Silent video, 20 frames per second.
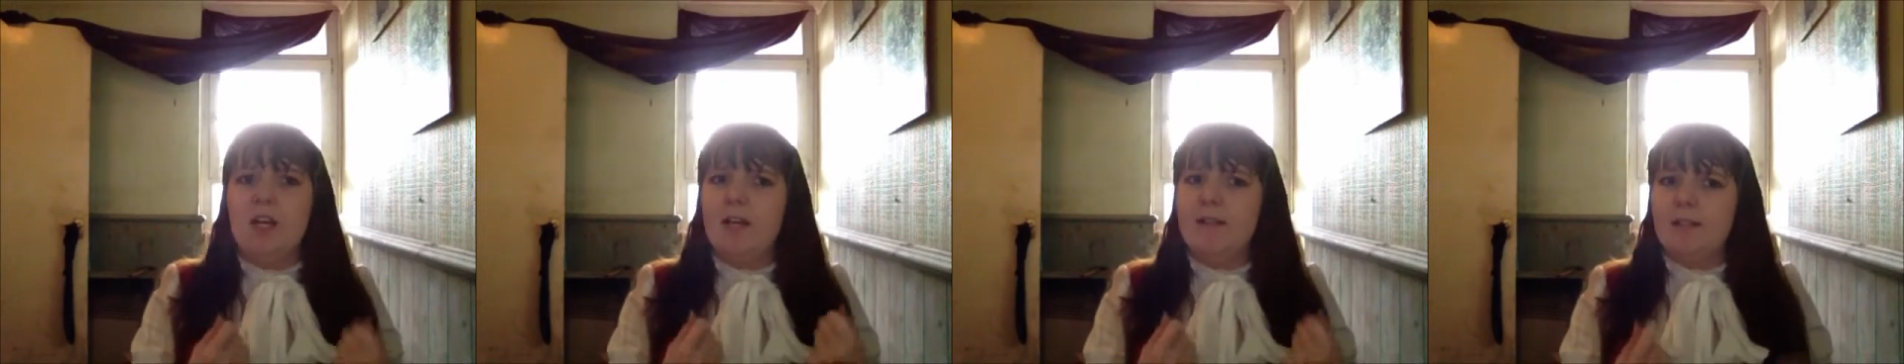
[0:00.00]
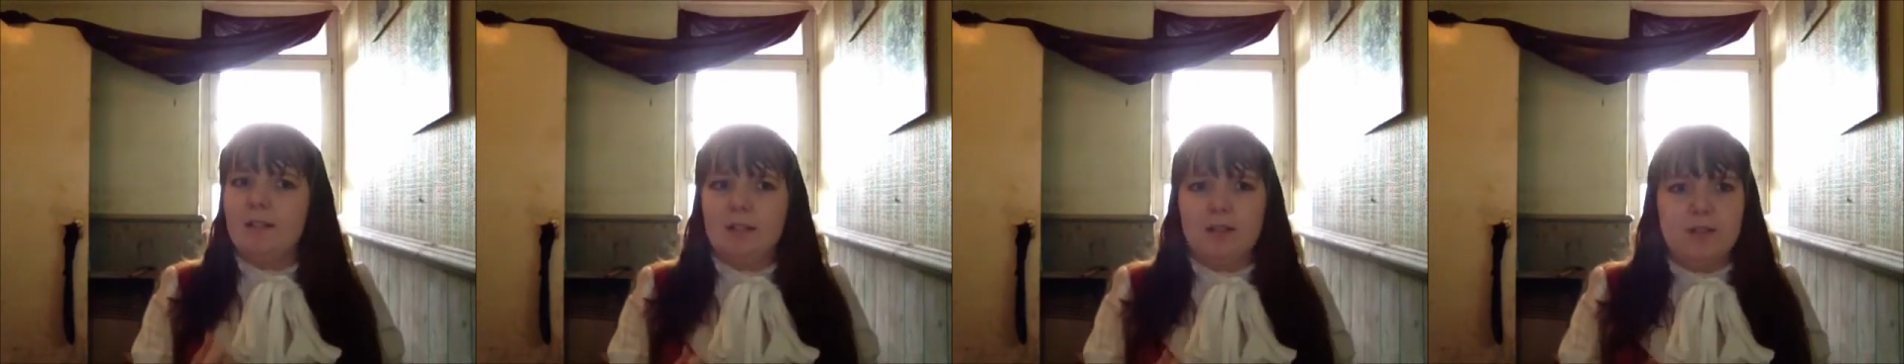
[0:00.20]

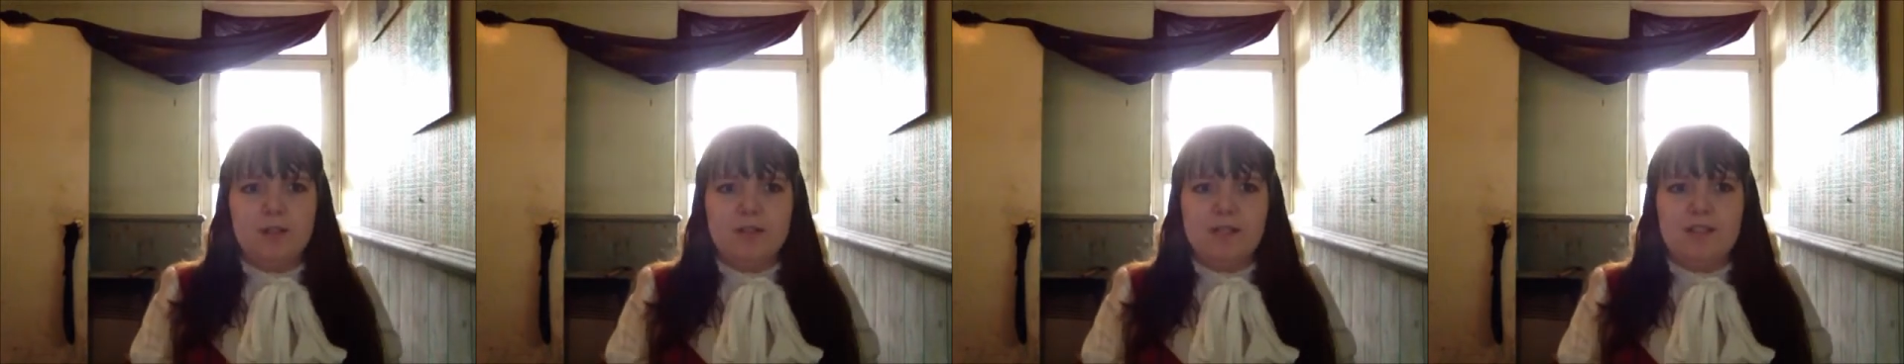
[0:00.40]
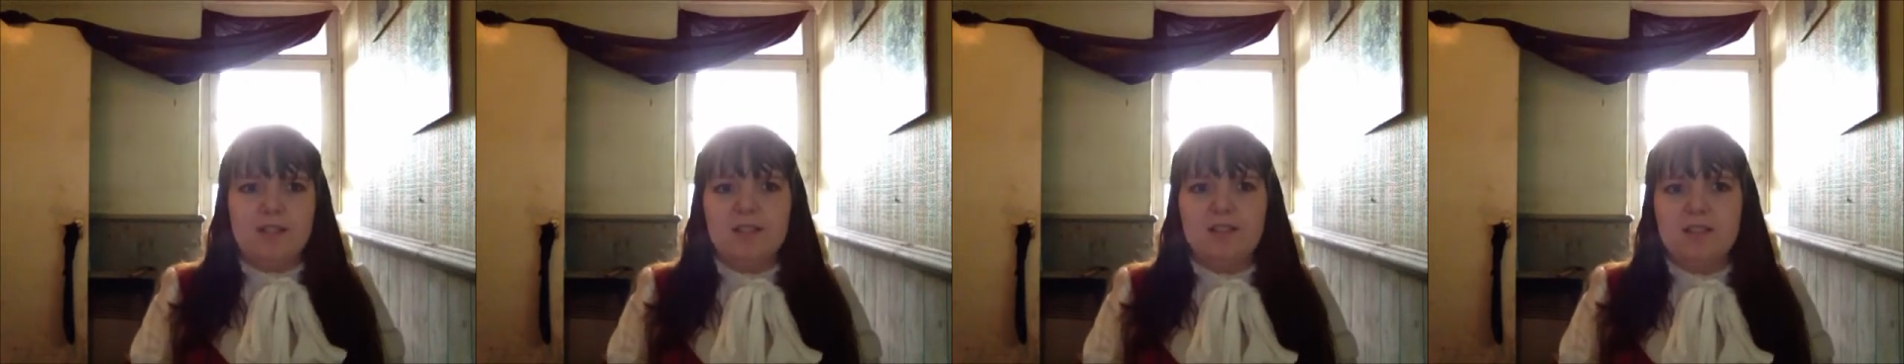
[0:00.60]
and a lot
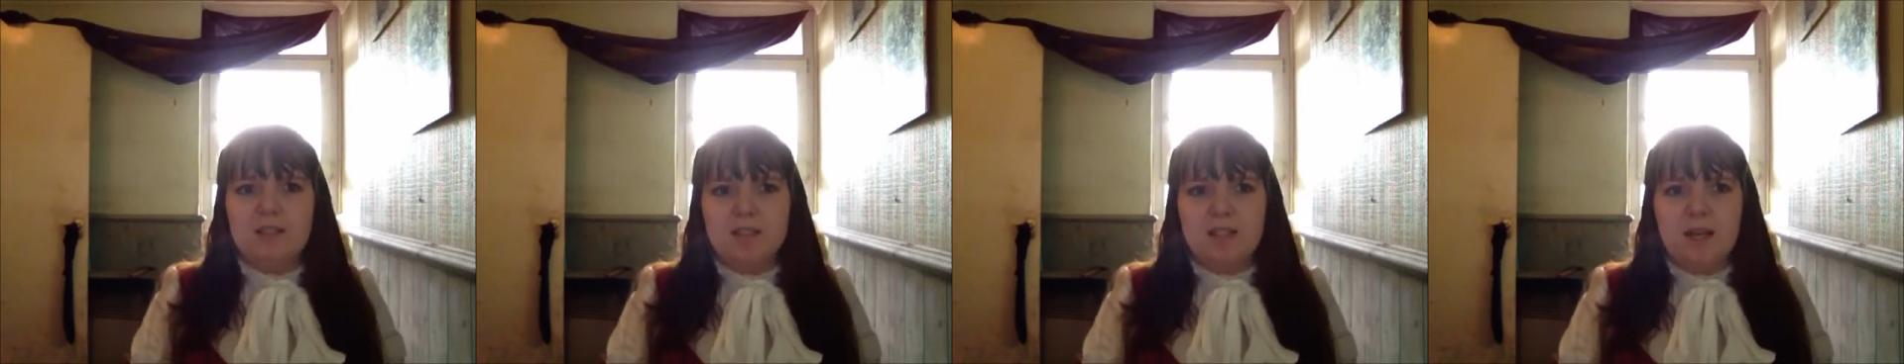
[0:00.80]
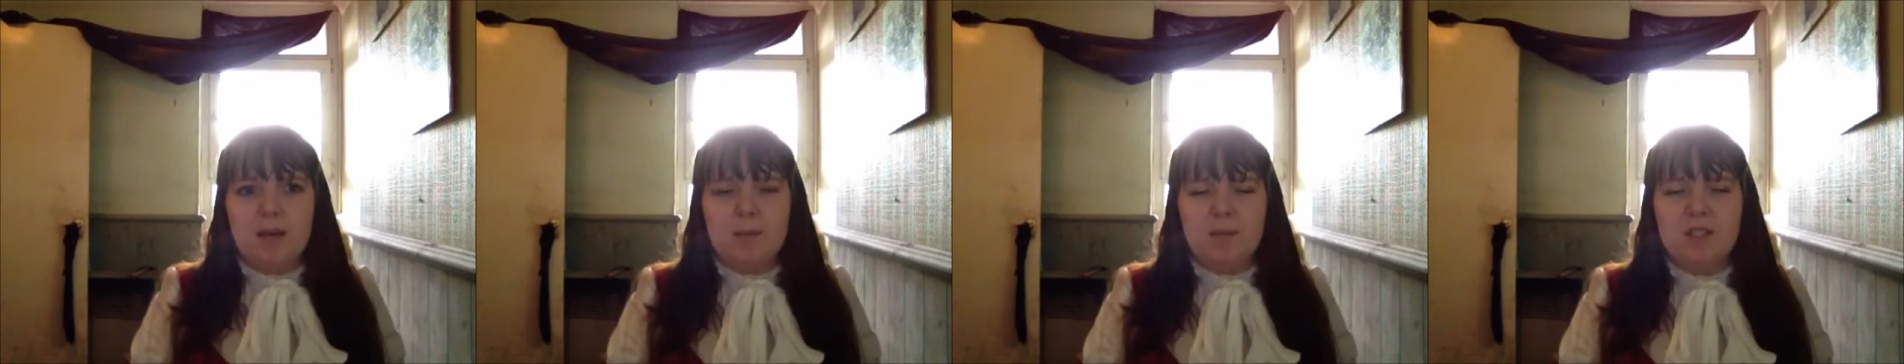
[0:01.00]
easier to
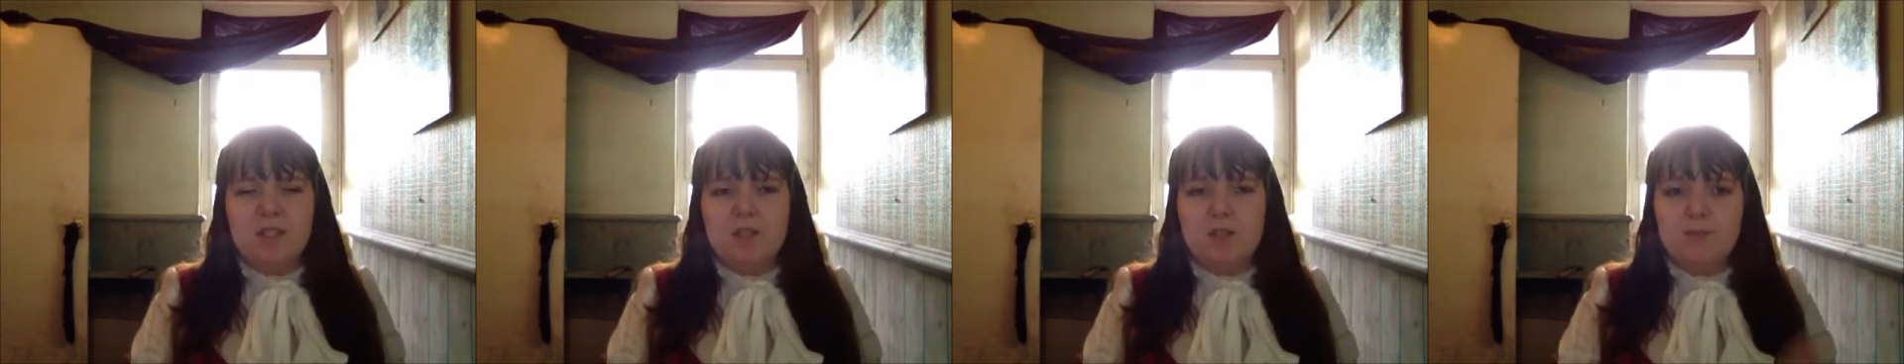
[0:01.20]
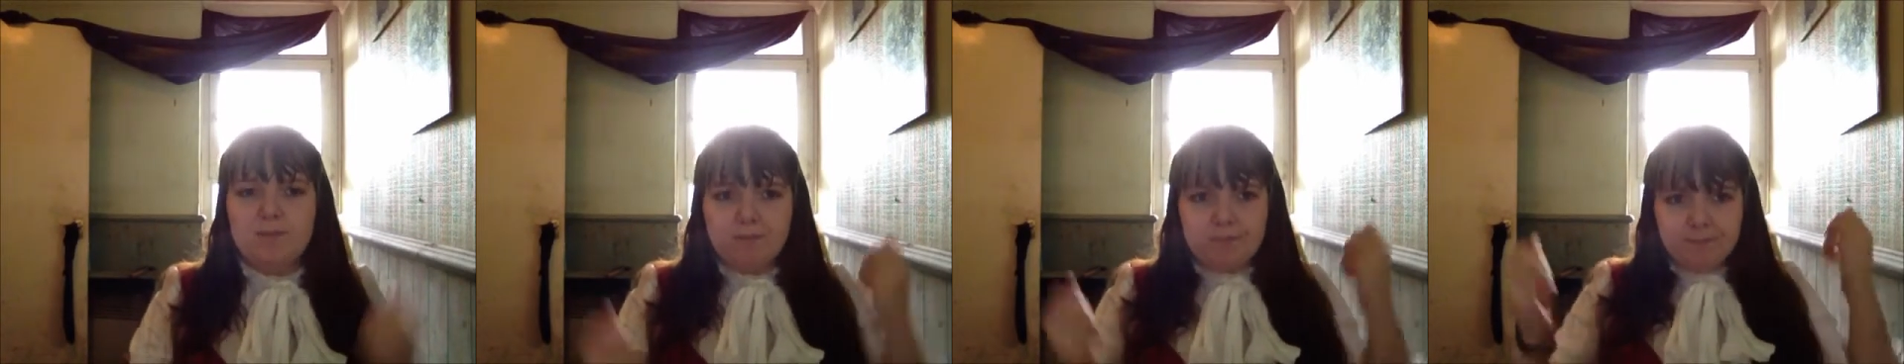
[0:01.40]

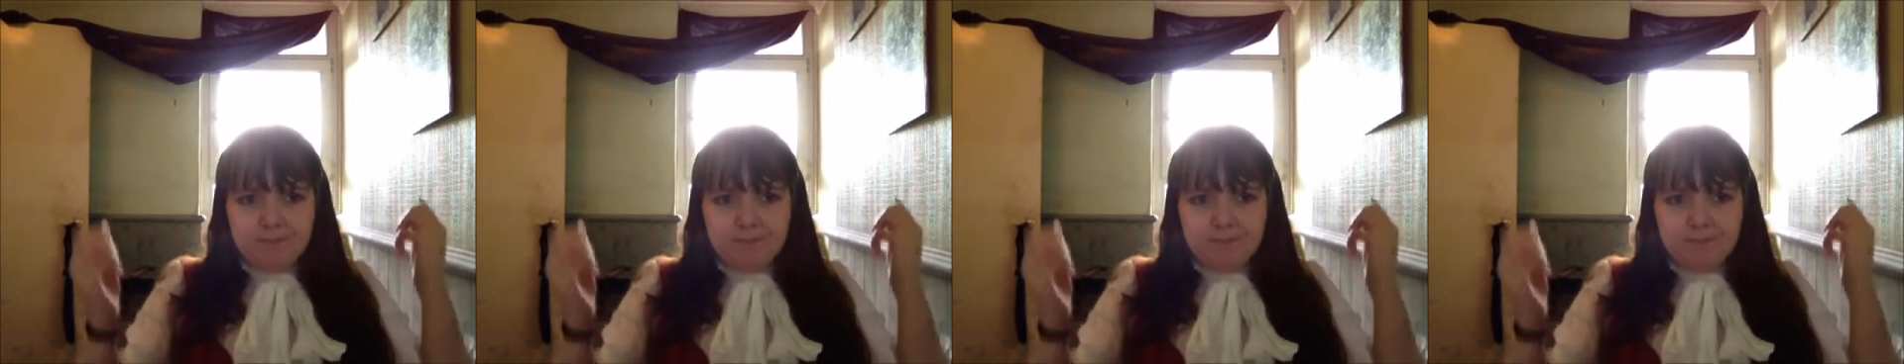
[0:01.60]
damage.